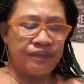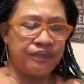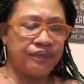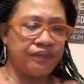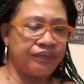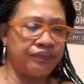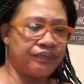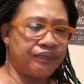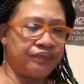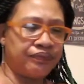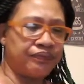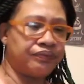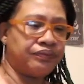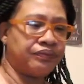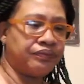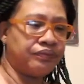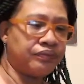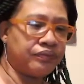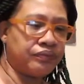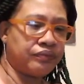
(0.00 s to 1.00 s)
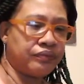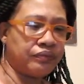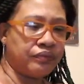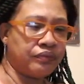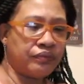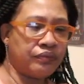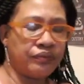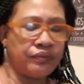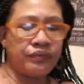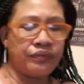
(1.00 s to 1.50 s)

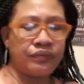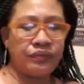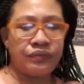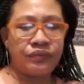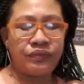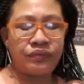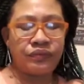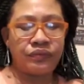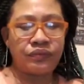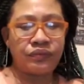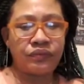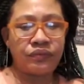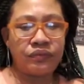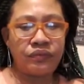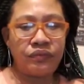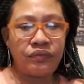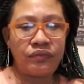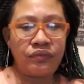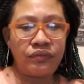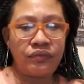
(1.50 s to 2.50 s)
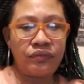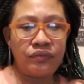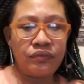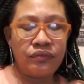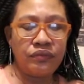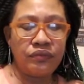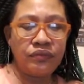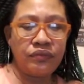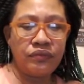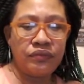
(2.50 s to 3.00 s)

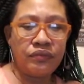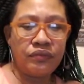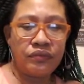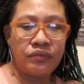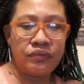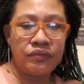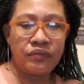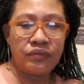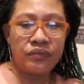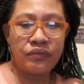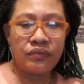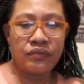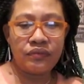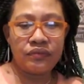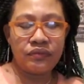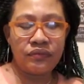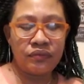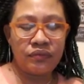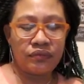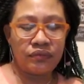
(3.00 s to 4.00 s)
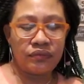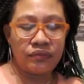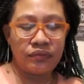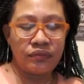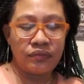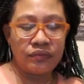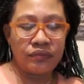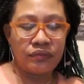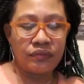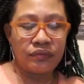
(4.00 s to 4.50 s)

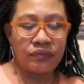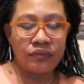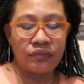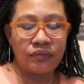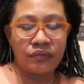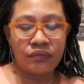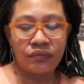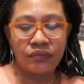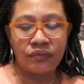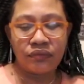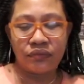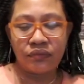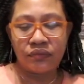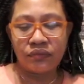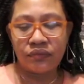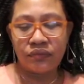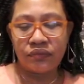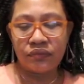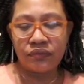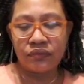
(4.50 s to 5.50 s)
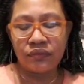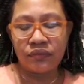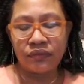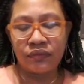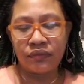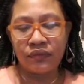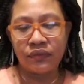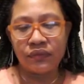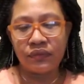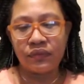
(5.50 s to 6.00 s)

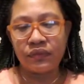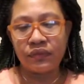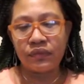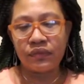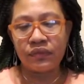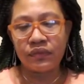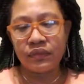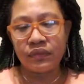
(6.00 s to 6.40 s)
[no speech]